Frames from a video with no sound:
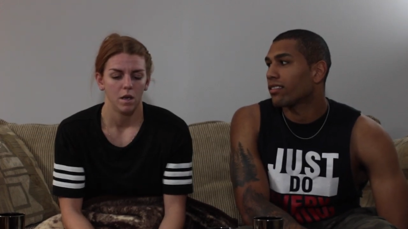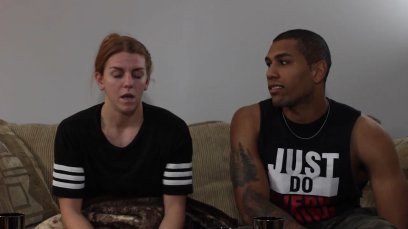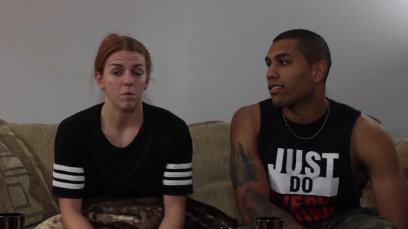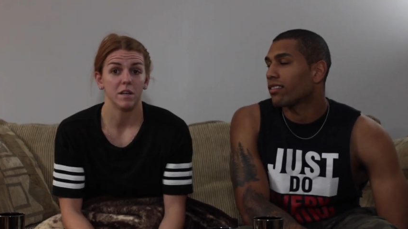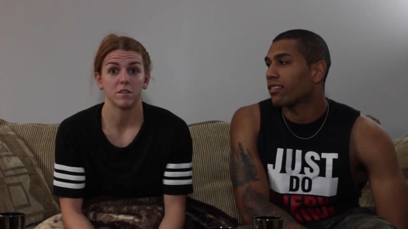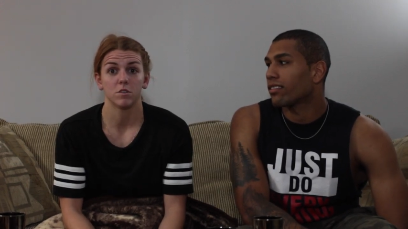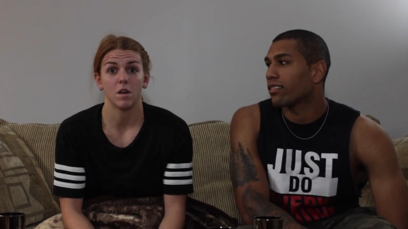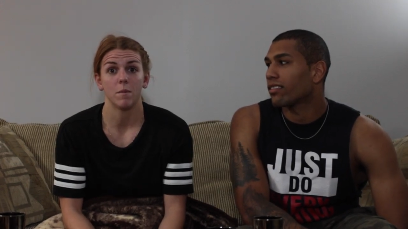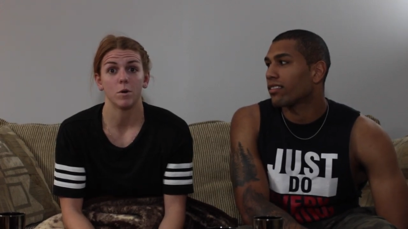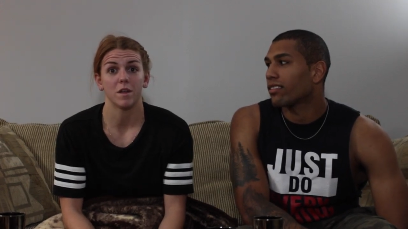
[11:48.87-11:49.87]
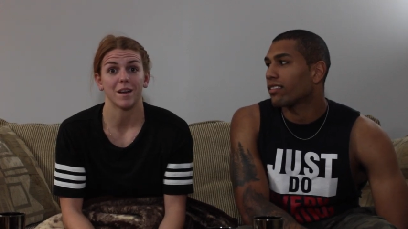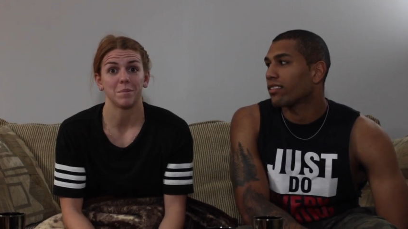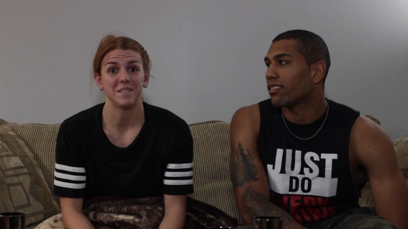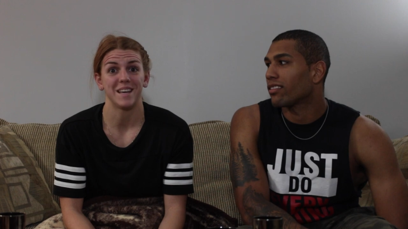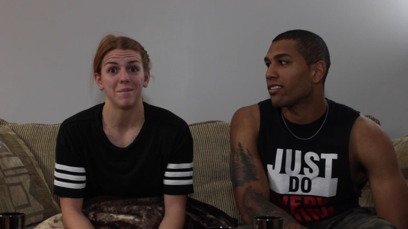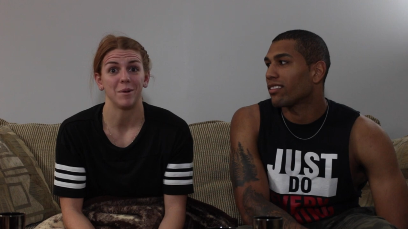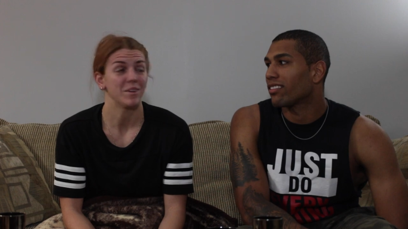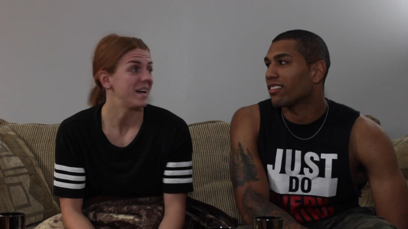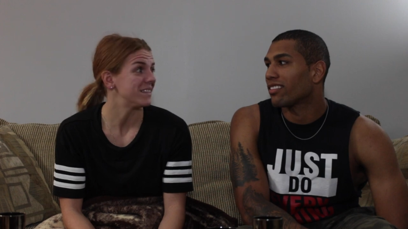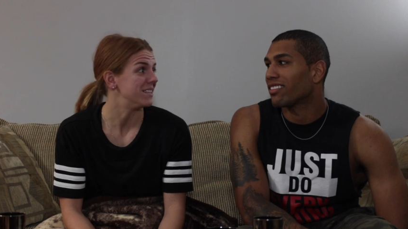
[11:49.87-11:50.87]
Speaker 1: anyways, there's a lot more that can be said
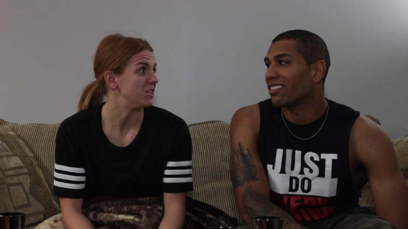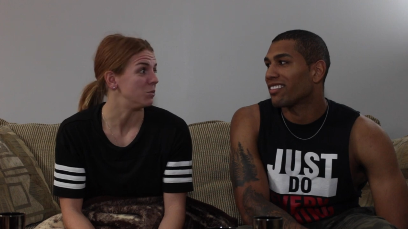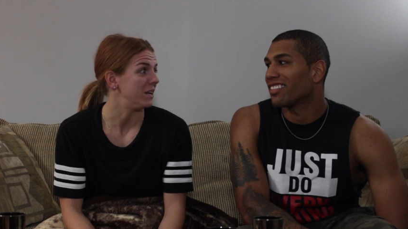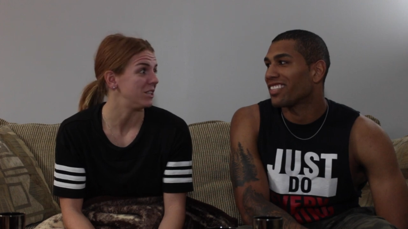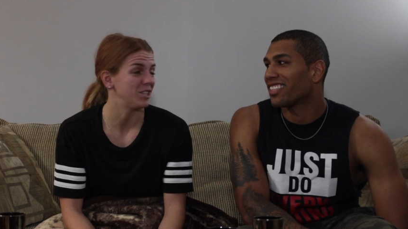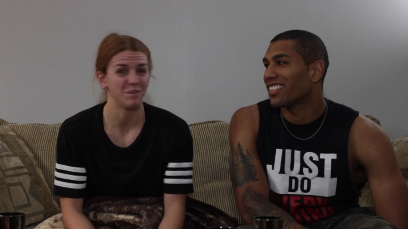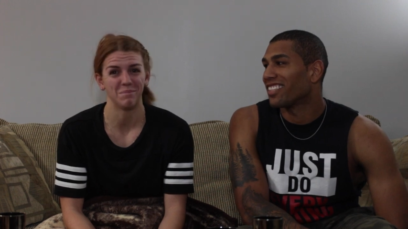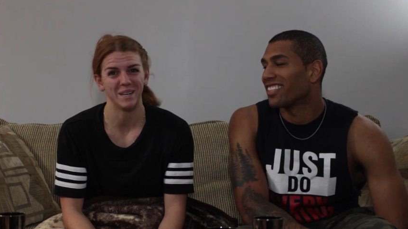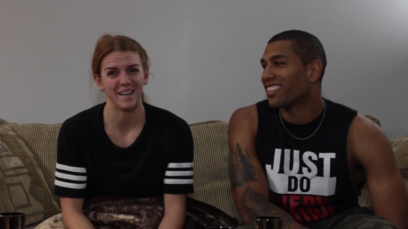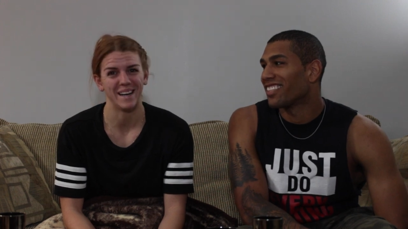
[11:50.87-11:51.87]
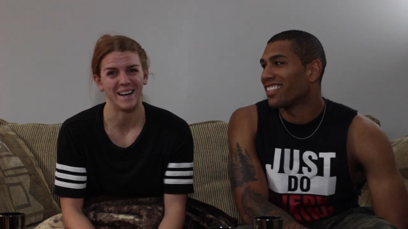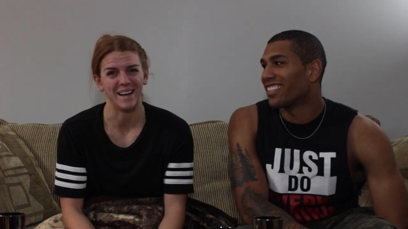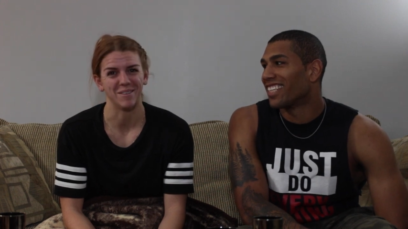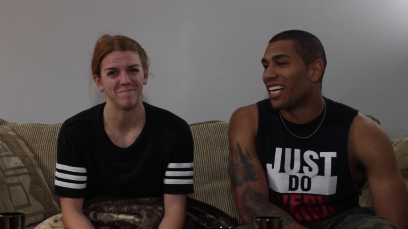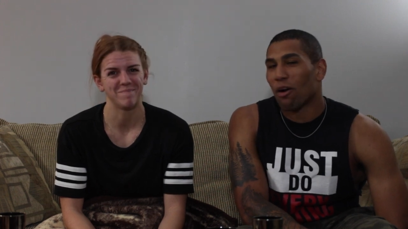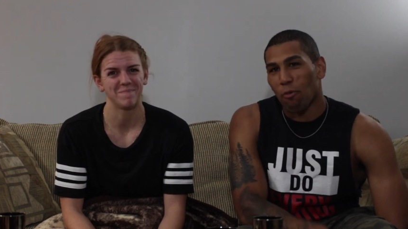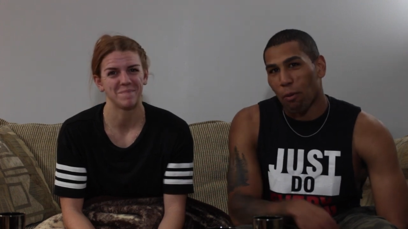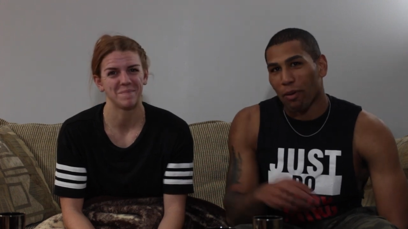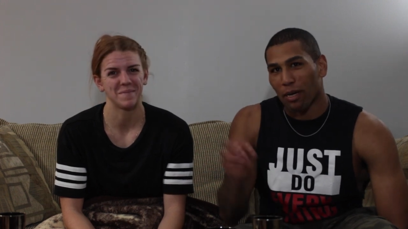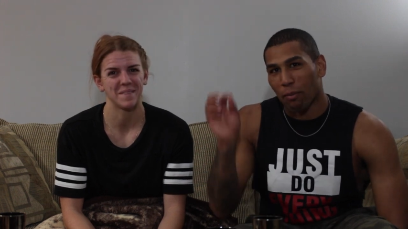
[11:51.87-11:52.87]
about that situation, but uh,
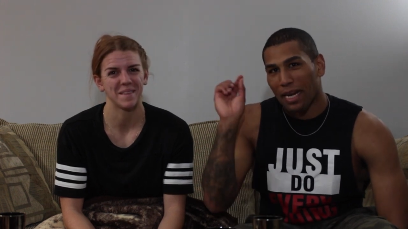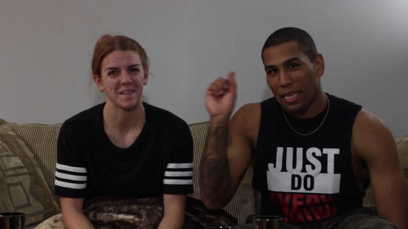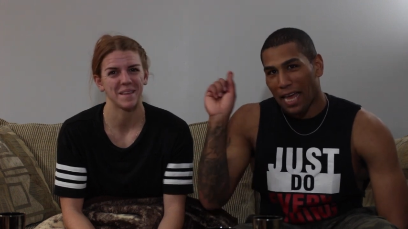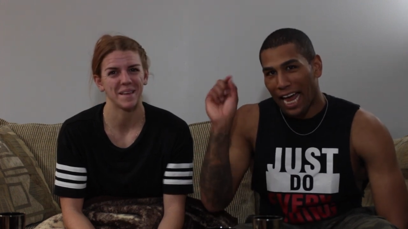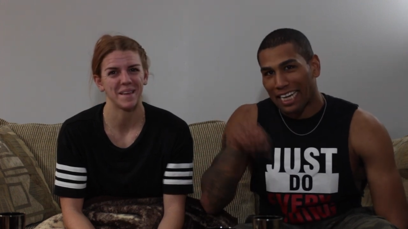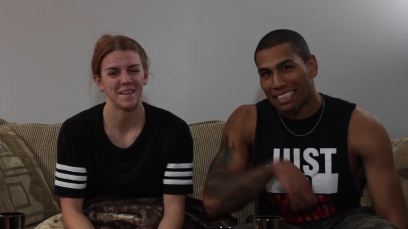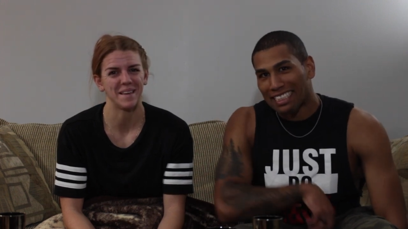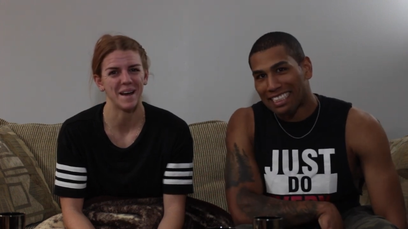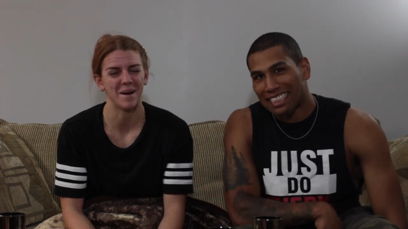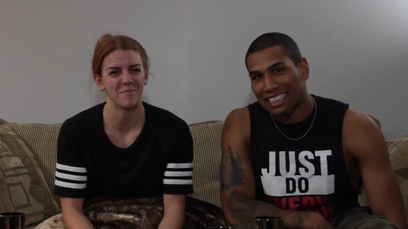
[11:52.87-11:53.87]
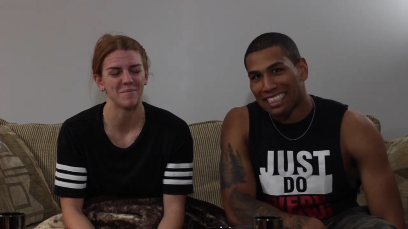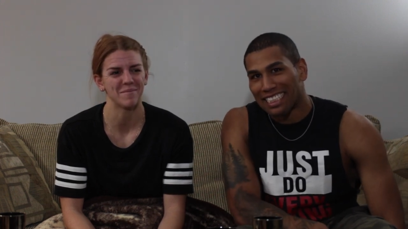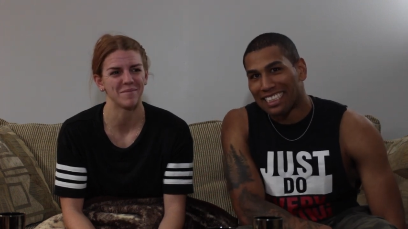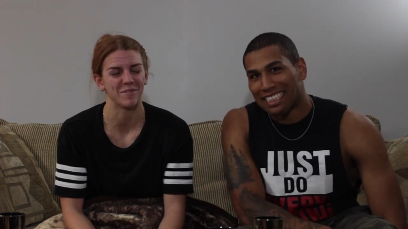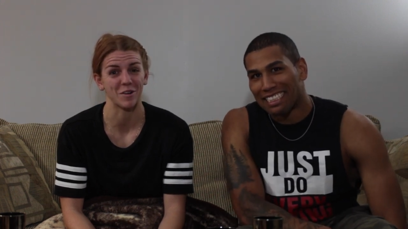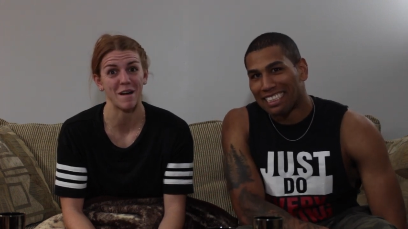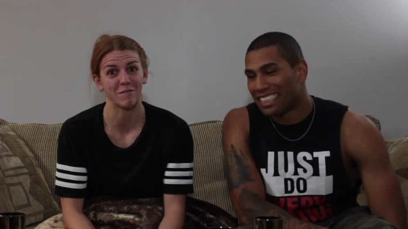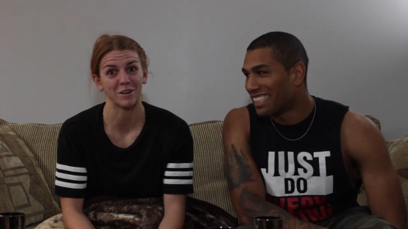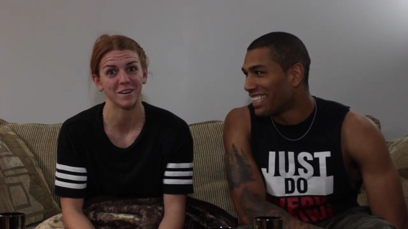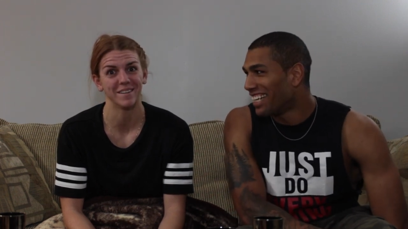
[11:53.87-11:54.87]
Speaker 2: we'll put a pin in that.
Speaker 1: Yeah
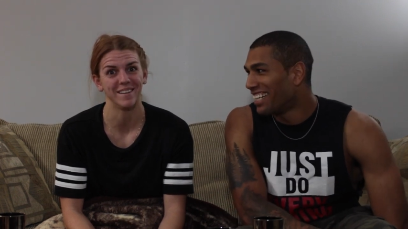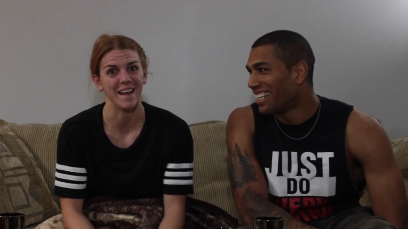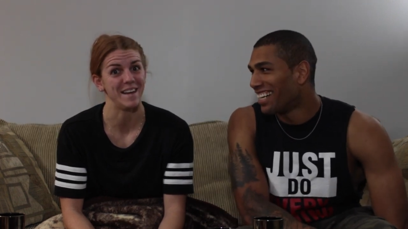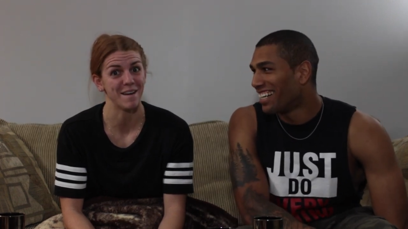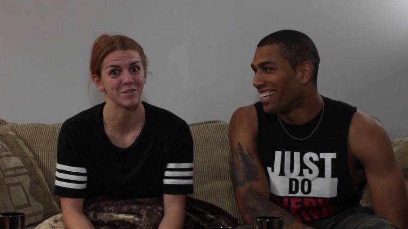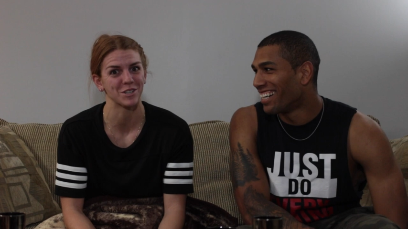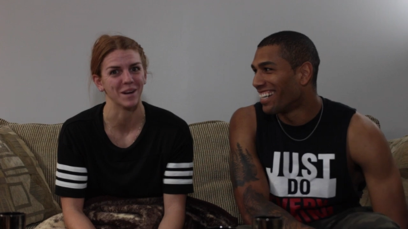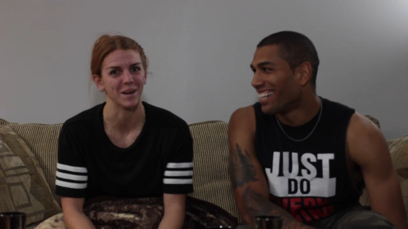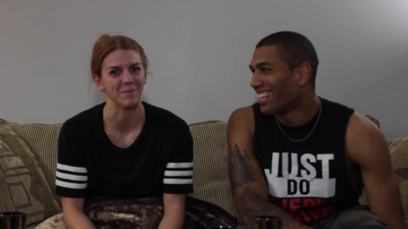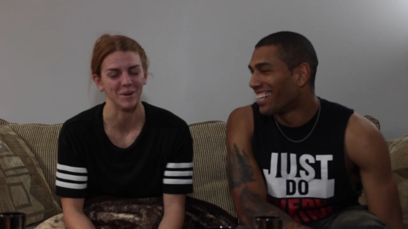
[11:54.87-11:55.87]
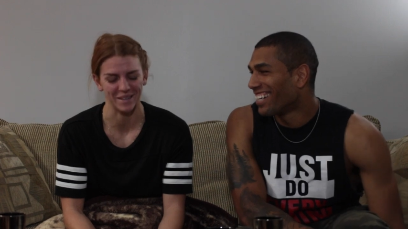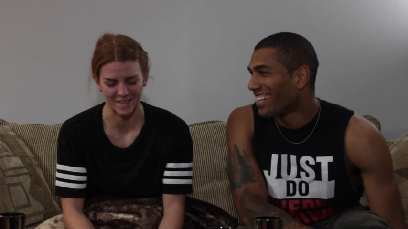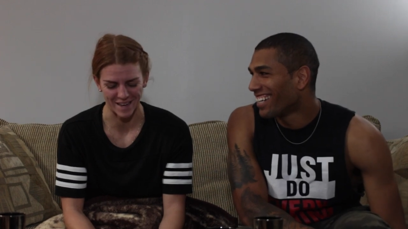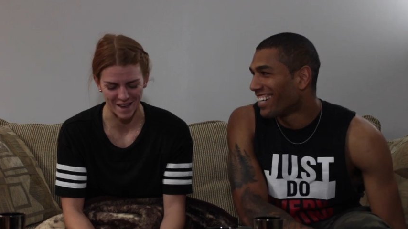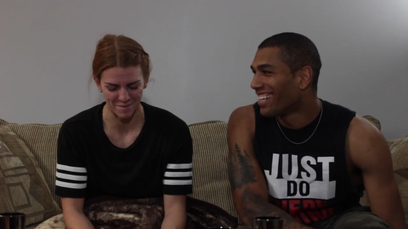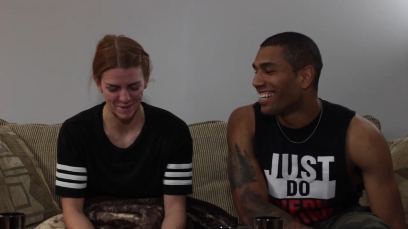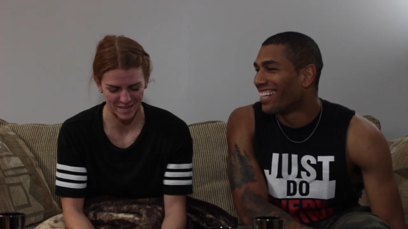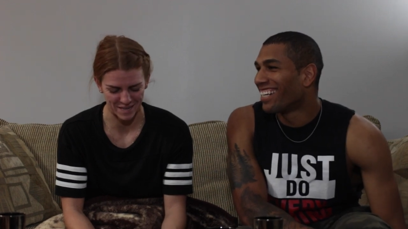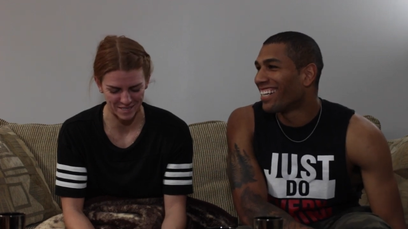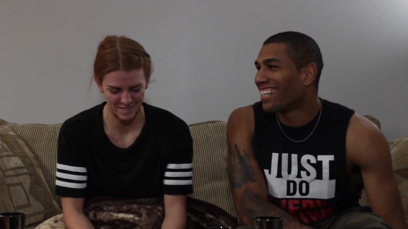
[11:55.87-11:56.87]
forever and never talk about it again
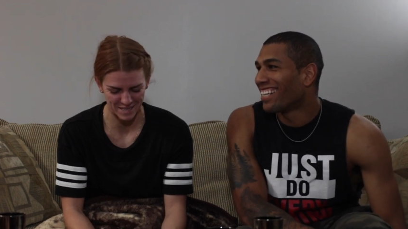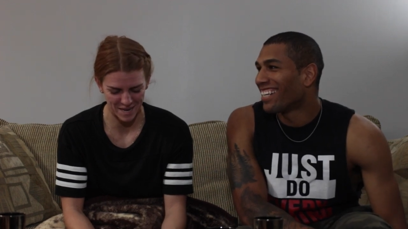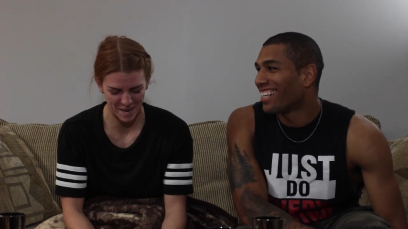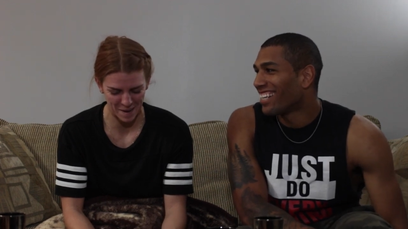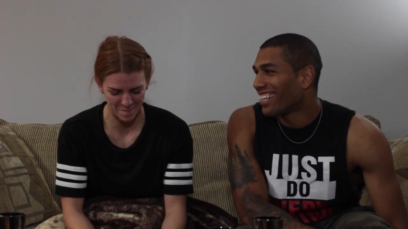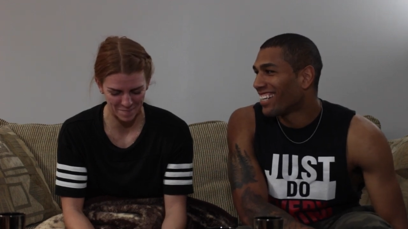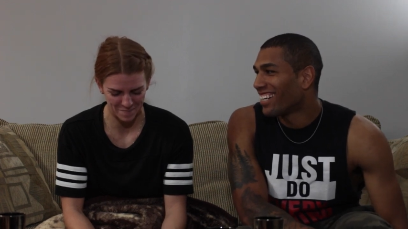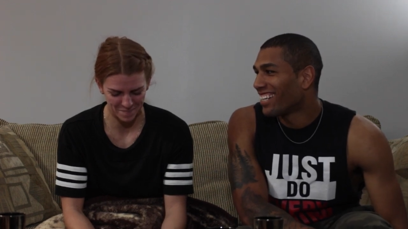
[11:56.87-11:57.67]
because uh,